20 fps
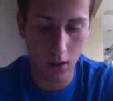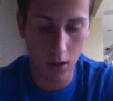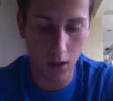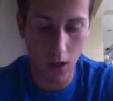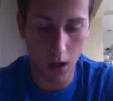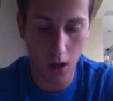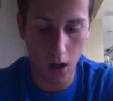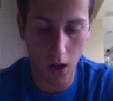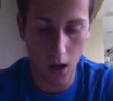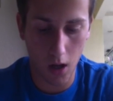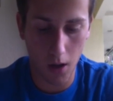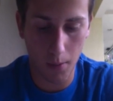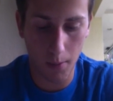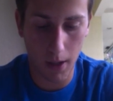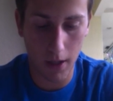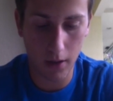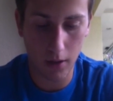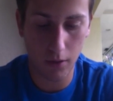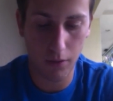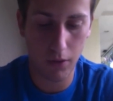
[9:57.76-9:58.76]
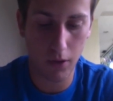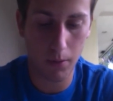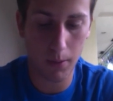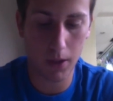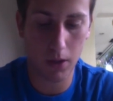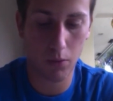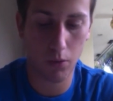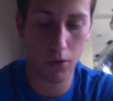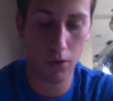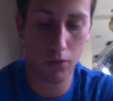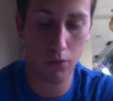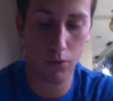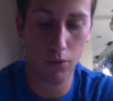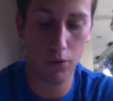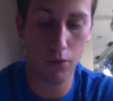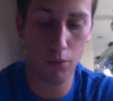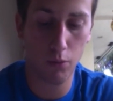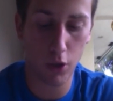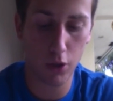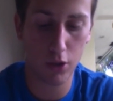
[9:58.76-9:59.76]
How do you feel about the
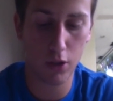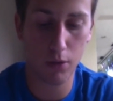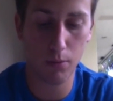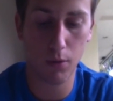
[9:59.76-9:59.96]
Rush Team